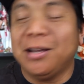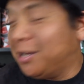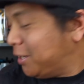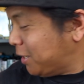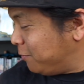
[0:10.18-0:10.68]

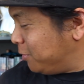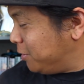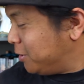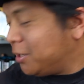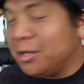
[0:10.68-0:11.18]
I have
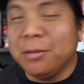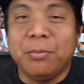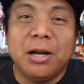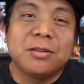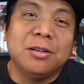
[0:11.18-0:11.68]
an
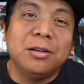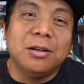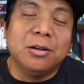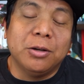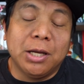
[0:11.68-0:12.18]

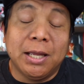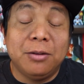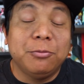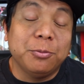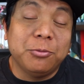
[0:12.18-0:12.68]

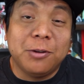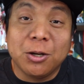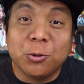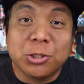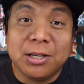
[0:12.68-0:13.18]
item from
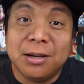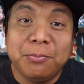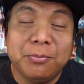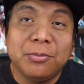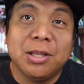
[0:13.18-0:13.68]
Funko
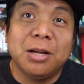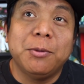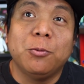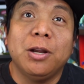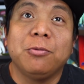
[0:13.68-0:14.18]
Shop that I've
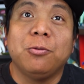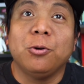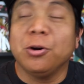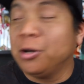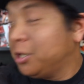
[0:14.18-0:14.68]
been waiting
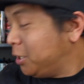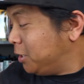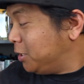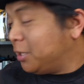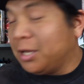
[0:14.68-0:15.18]
for
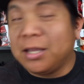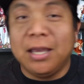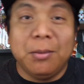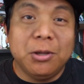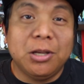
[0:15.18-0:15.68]
that
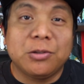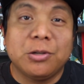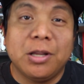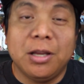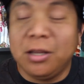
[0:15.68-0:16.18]
came in
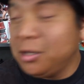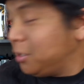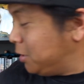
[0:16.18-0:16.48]
yesterday,